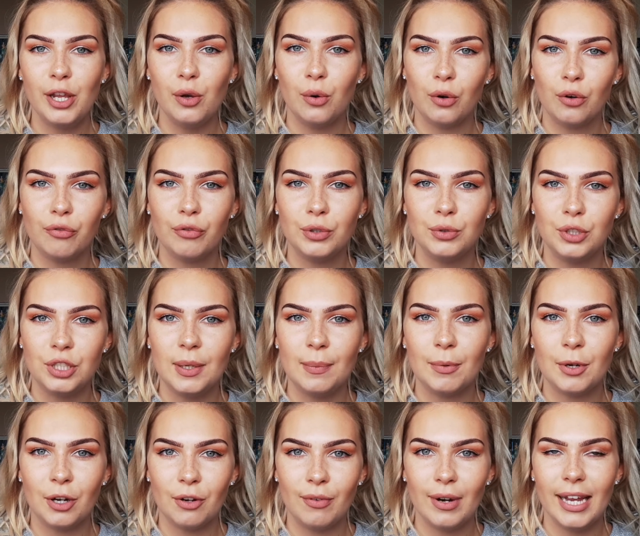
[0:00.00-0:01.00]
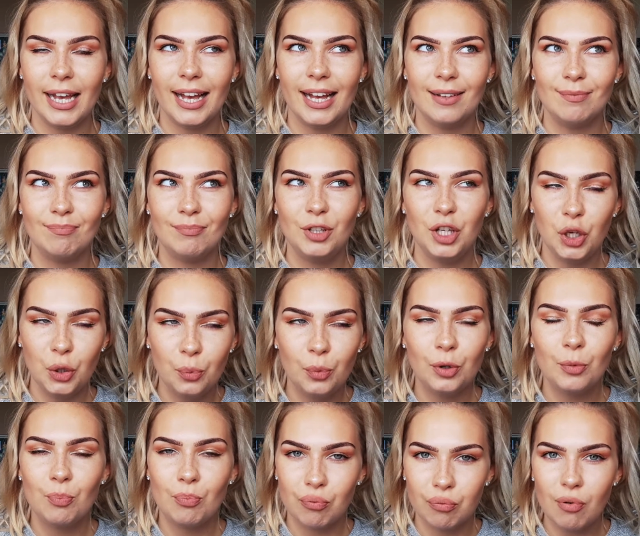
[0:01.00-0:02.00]
your cruise ship career, you
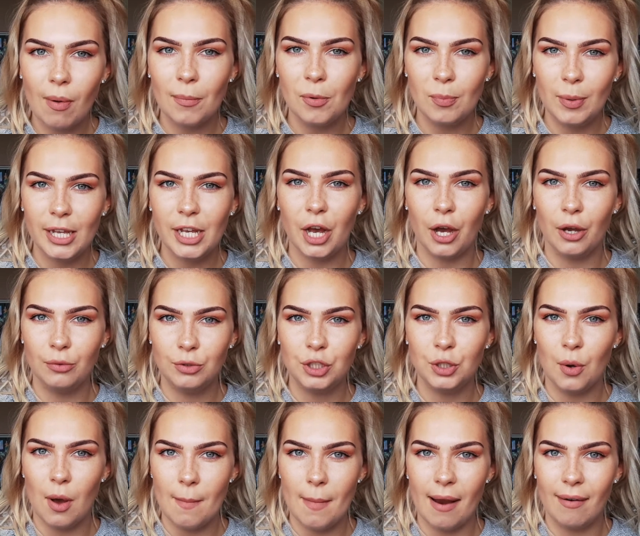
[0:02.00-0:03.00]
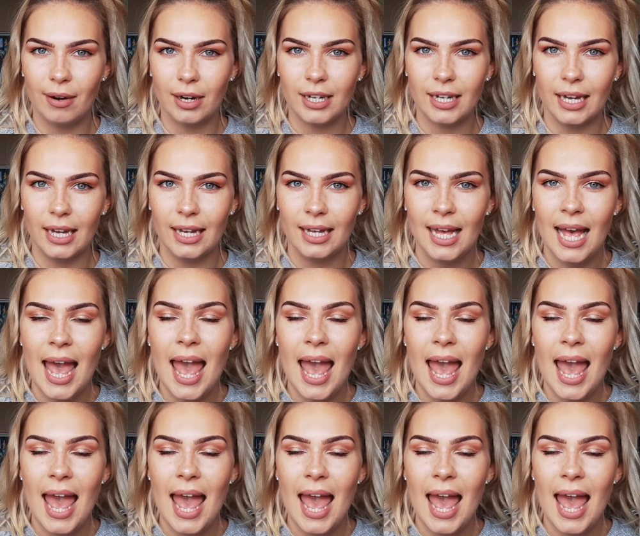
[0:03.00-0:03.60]
will probably go to America.